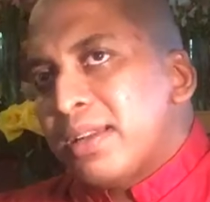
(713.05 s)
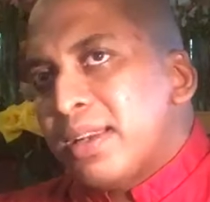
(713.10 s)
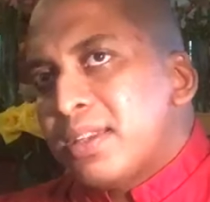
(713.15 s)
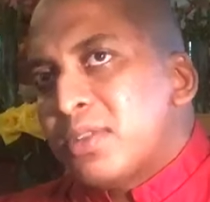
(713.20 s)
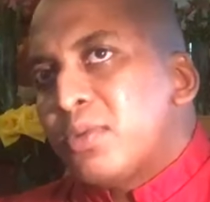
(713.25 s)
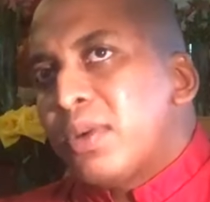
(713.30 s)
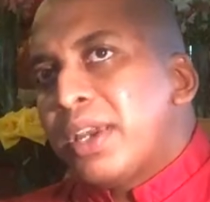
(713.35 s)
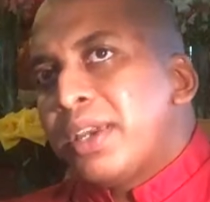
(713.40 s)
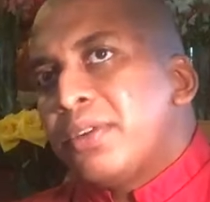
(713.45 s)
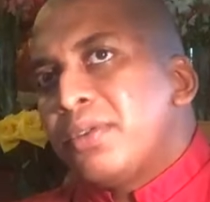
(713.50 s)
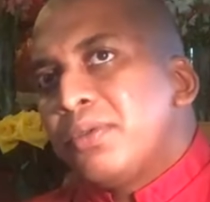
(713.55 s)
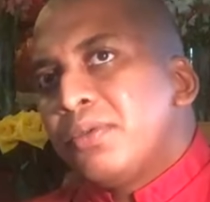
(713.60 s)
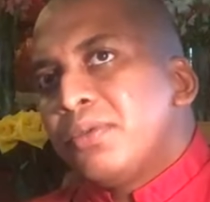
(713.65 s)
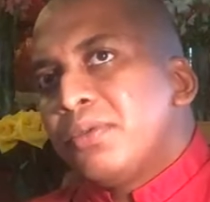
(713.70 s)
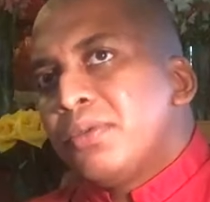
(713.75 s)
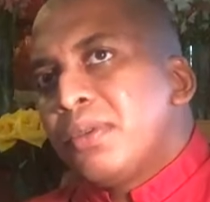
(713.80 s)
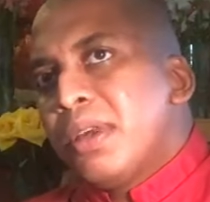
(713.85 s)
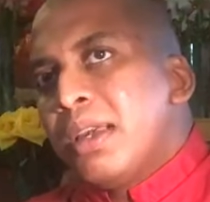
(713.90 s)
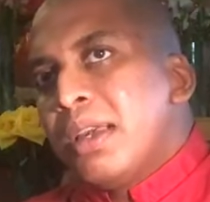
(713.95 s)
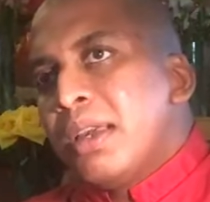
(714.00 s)
That's why you
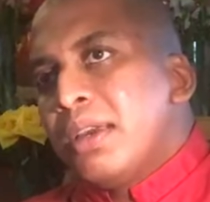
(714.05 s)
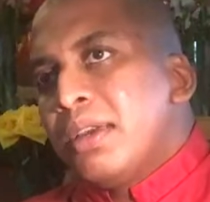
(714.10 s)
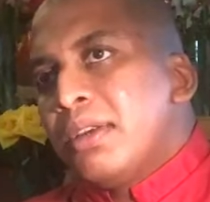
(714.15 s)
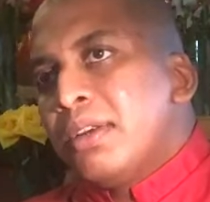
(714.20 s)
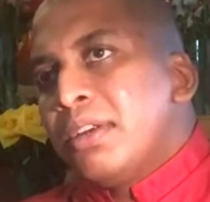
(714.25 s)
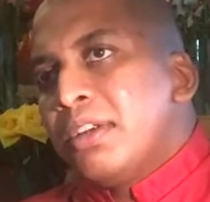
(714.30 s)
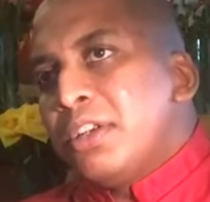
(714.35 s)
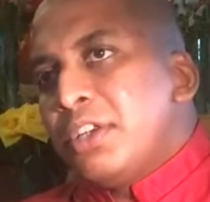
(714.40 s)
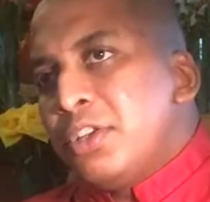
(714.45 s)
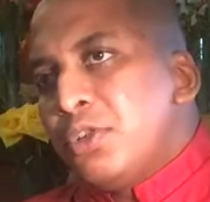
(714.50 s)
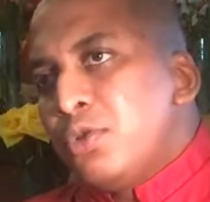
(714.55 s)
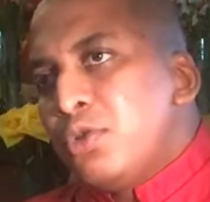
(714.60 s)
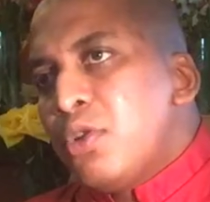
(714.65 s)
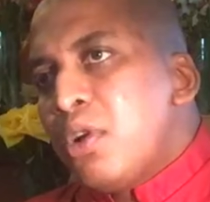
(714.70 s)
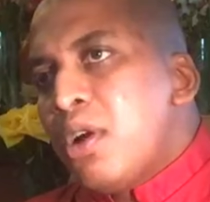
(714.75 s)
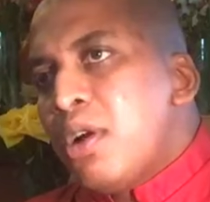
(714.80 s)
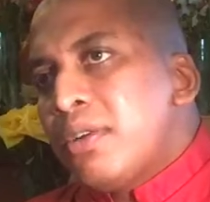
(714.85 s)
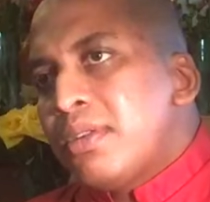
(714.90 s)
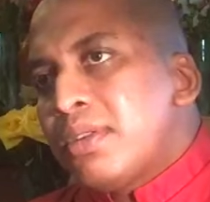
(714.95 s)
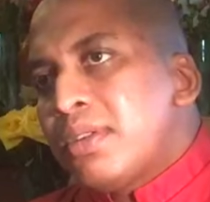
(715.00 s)
do
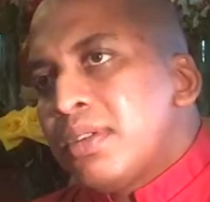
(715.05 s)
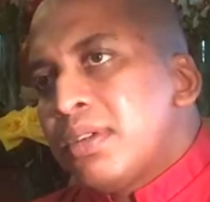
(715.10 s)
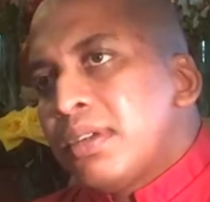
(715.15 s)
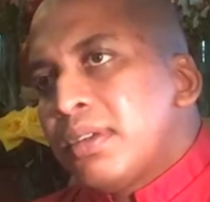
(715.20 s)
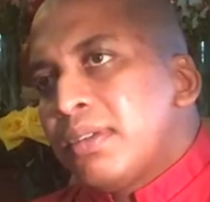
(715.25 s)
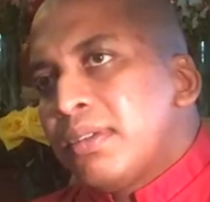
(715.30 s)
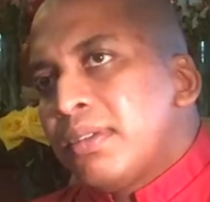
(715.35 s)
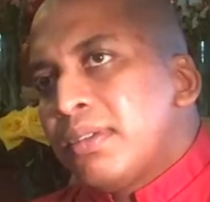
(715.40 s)
not